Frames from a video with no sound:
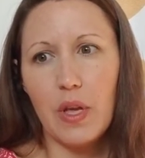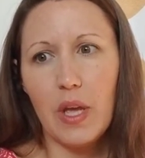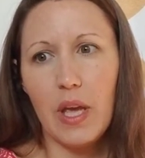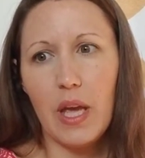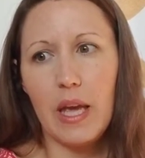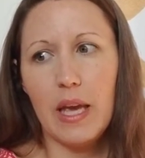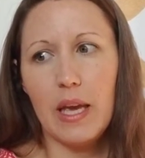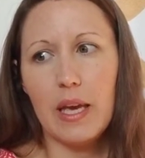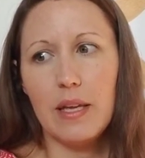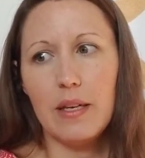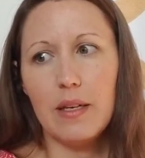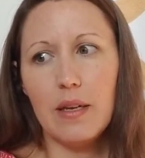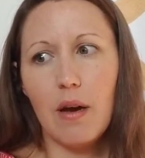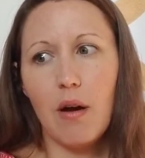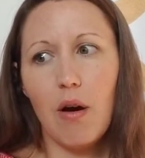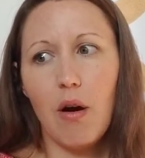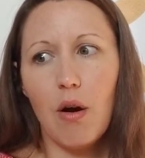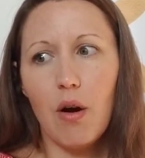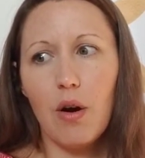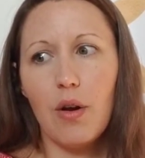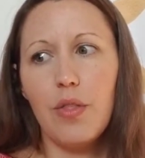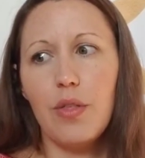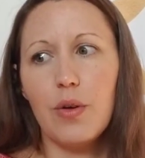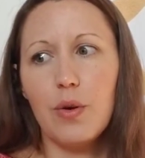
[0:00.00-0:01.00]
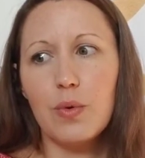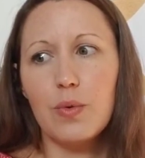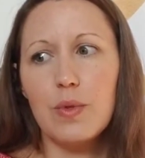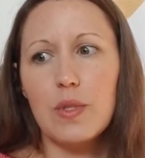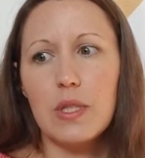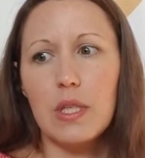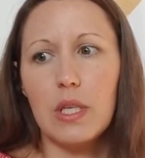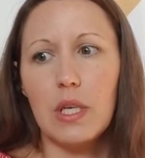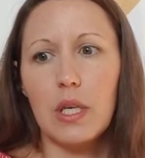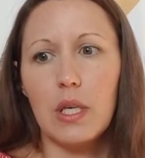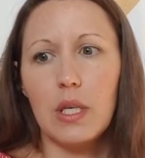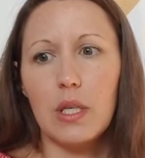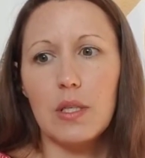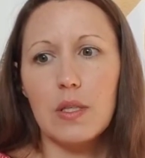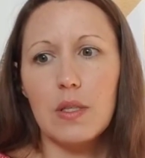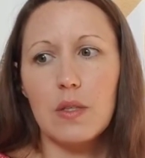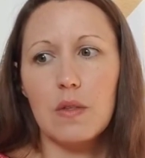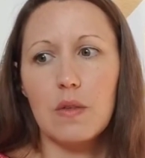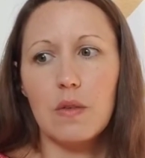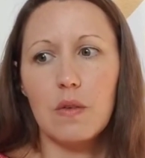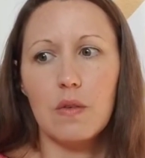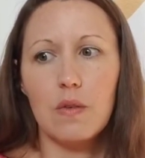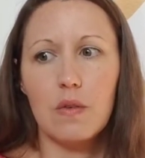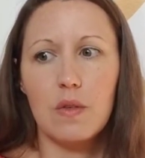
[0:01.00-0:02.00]
and are those things
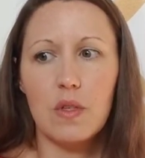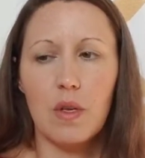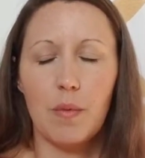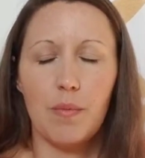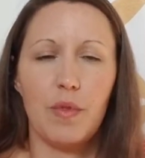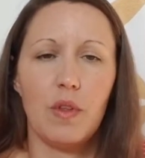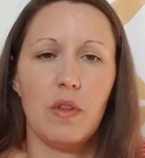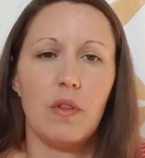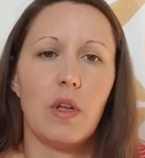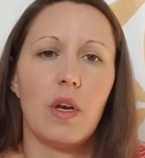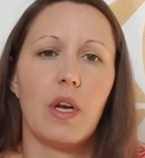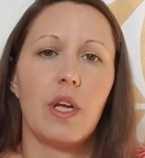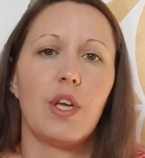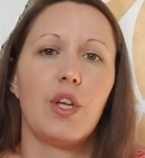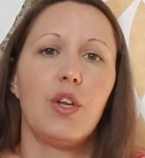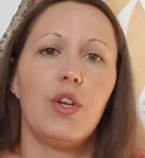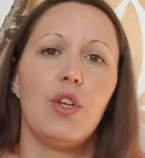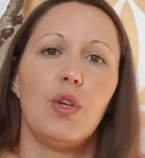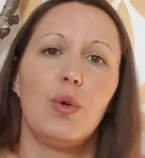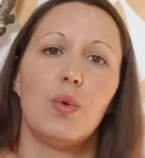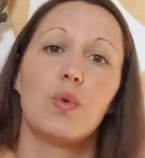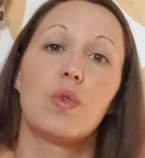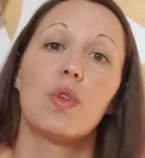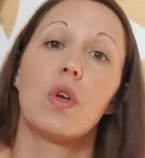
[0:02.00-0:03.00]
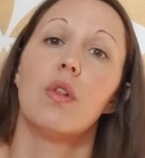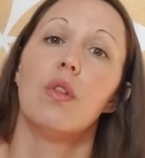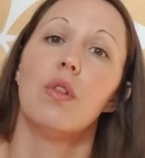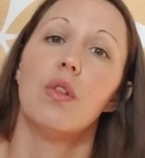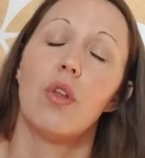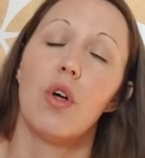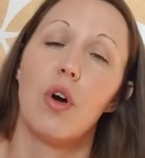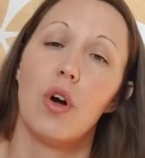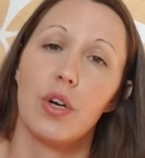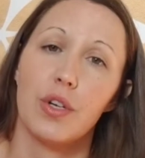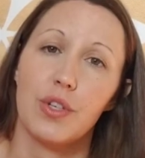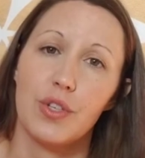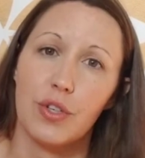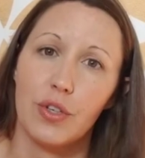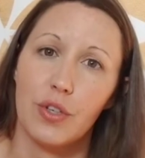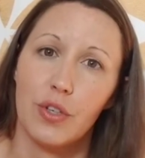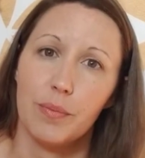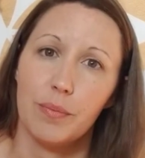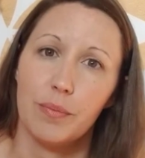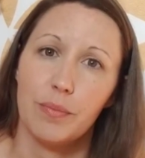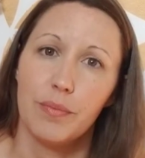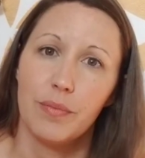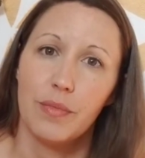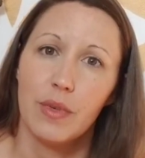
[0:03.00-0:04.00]
something that I can use long
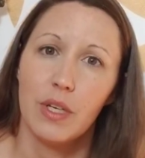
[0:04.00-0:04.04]
term?